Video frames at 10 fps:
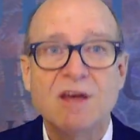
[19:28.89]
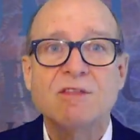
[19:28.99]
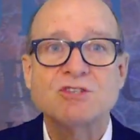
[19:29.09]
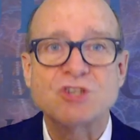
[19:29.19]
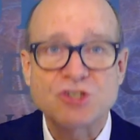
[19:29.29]

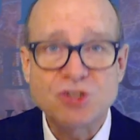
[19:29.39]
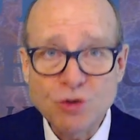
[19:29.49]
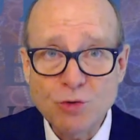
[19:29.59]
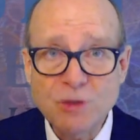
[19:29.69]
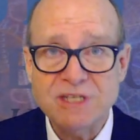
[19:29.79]
There's a
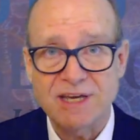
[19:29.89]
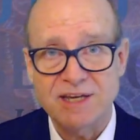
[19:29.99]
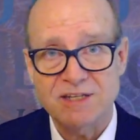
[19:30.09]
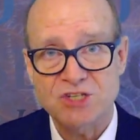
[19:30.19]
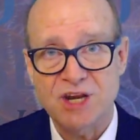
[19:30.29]
2 in
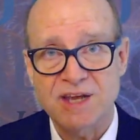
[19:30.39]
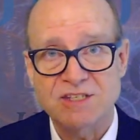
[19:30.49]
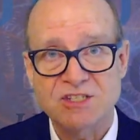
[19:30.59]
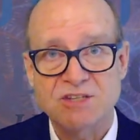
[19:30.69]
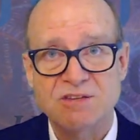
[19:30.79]
10
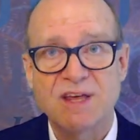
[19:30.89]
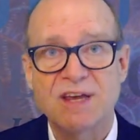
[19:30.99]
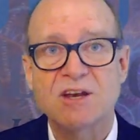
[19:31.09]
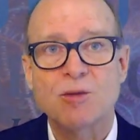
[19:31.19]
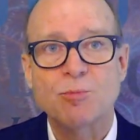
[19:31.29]
chance that
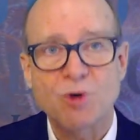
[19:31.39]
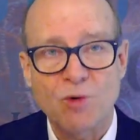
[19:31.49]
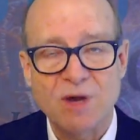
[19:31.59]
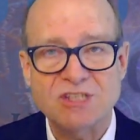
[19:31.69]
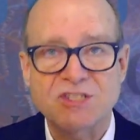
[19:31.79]
it'll
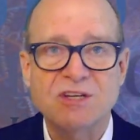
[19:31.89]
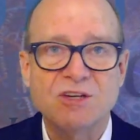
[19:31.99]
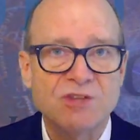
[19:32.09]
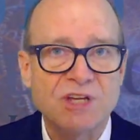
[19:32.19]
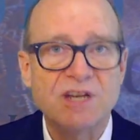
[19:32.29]
progress and
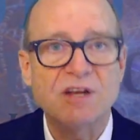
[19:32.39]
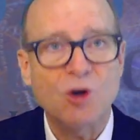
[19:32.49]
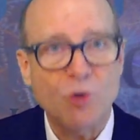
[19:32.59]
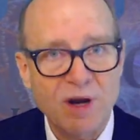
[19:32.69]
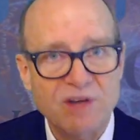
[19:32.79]
you'll need a
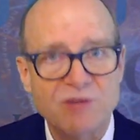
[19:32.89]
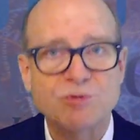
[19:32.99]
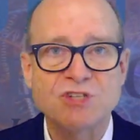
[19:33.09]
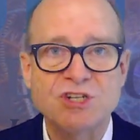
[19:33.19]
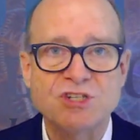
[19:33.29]
corrective
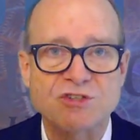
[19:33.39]
procedure.